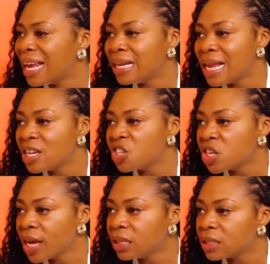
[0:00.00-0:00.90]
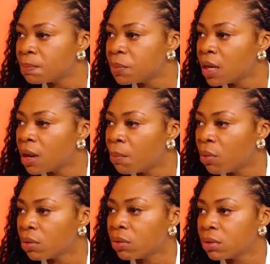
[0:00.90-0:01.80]
in a Shakespeare
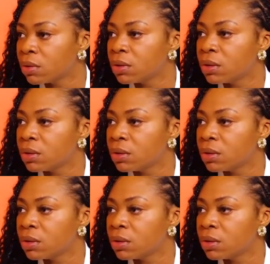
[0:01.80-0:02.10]
book.